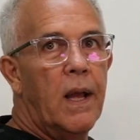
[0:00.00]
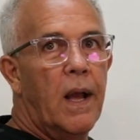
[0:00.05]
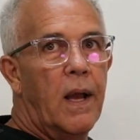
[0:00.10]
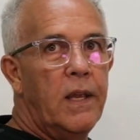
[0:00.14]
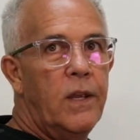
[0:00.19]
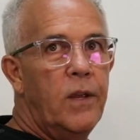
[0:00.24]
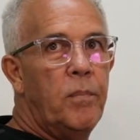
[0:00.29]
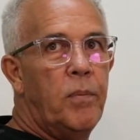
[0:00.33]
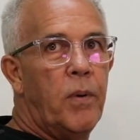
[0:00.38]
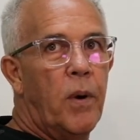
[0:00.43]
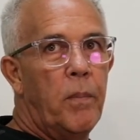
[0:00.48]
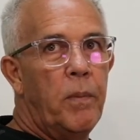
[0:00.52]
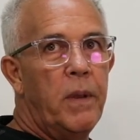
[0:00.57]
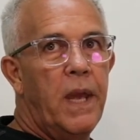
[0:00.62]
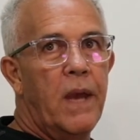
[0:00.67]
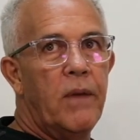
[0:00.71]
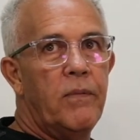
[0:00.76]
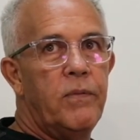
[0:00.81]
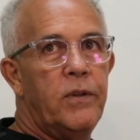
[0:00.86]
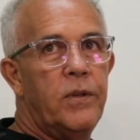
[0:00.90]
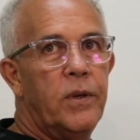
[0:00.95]
You probably
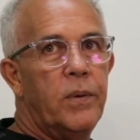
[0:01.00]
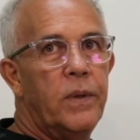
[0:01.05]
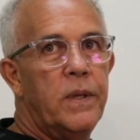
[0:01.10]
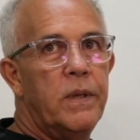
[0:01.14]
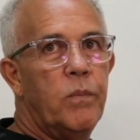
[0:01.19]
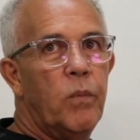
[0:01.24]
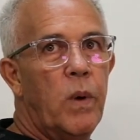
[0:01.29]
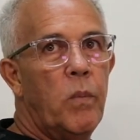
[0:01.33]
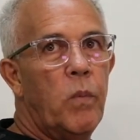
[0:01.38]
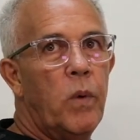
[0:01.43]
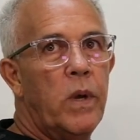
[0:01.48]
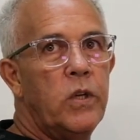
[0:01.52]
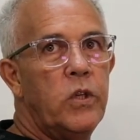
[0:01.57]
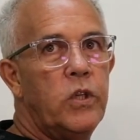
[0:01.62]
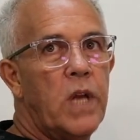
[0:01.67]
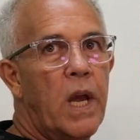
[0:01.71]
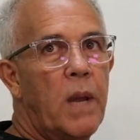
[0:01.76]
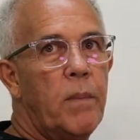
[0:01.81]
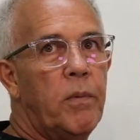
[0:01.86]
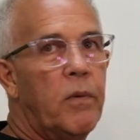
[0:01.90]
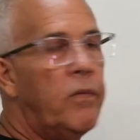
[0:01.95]
have too, in one way,
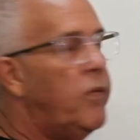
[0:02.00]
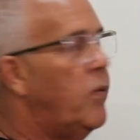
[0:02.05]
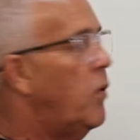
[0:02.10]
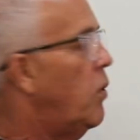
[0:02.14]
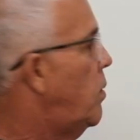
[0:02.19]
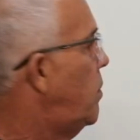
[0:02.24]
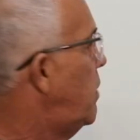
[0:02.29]
shape or form.